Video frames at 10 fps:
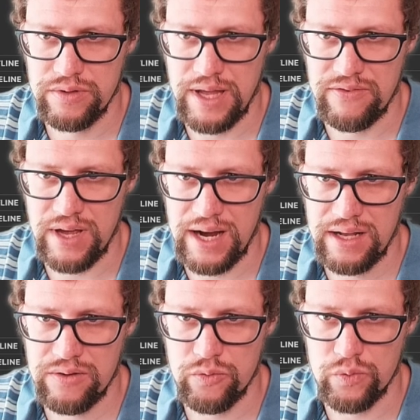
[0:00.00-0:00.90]
net
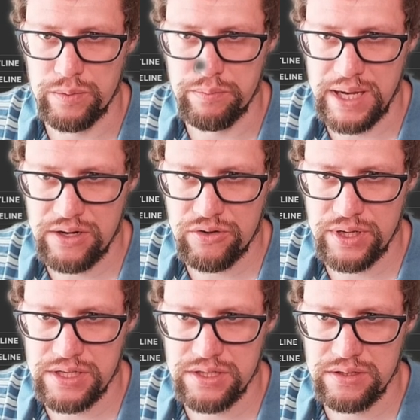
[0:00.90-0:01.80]
dial, we make the
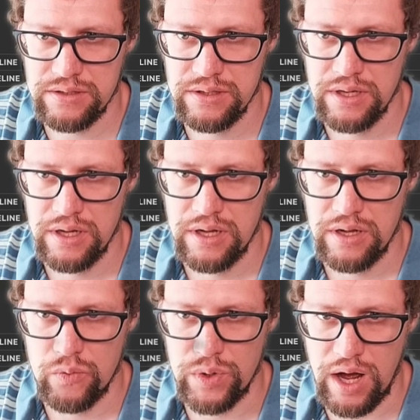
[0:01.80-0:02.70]
connection,
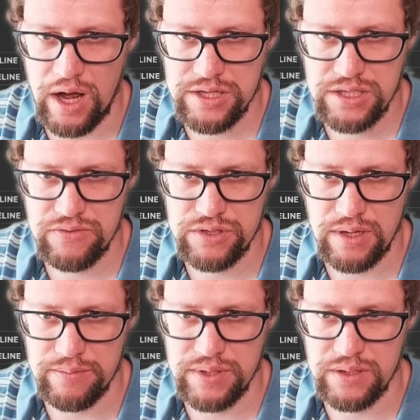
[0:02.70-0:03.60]
we ask for
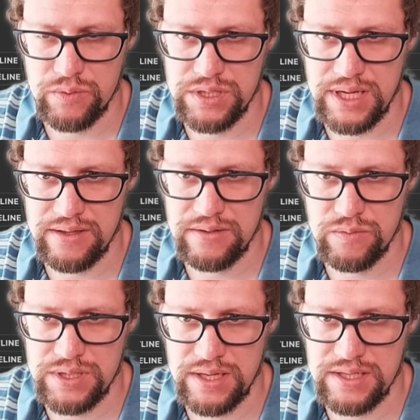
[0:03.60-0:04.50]
something, we send
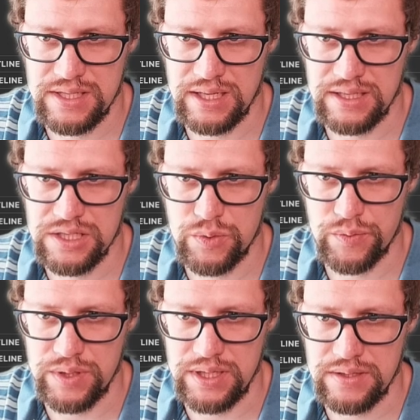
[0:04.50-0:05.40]
this data, this is
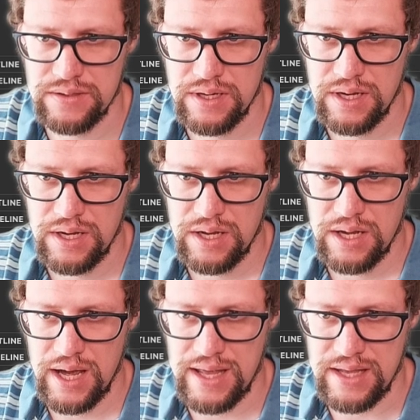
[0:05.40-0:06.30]
what we need,
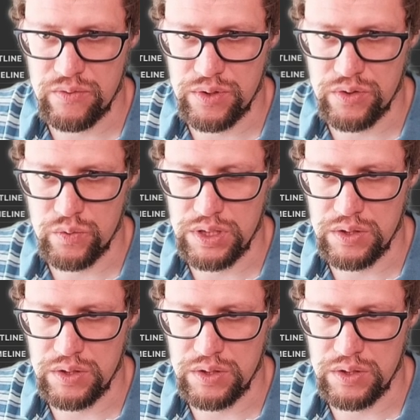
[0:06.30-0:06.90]
and then we